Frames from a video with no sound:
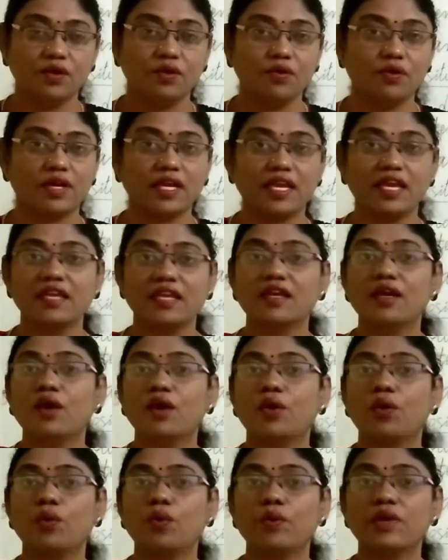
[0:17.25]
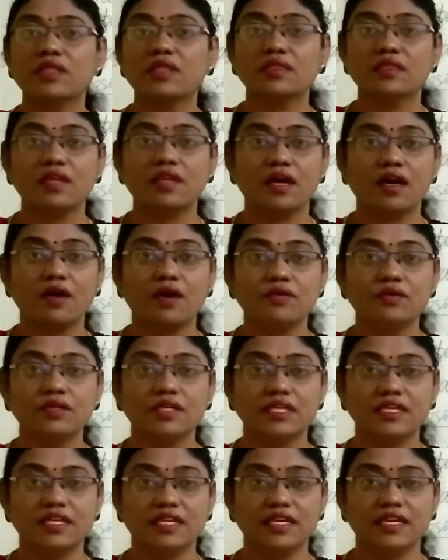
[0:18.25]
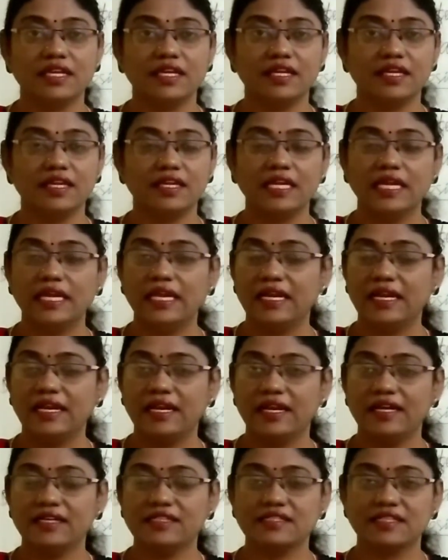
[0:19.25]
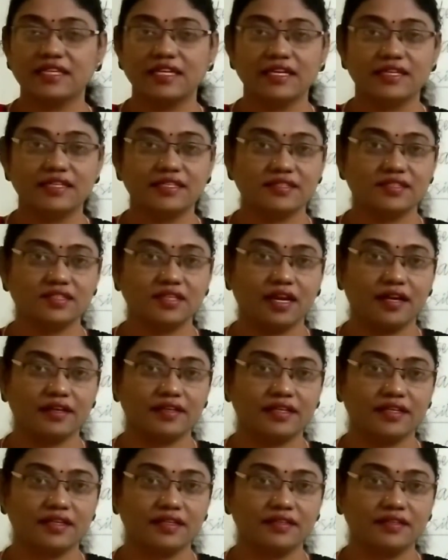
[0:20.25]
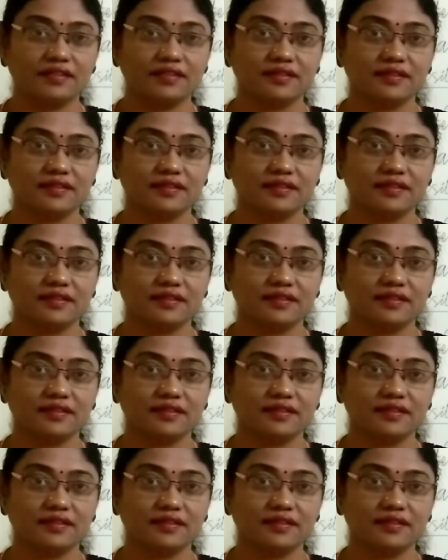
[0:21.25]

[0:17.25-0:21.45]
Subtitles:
Okay, without delay, let's get started.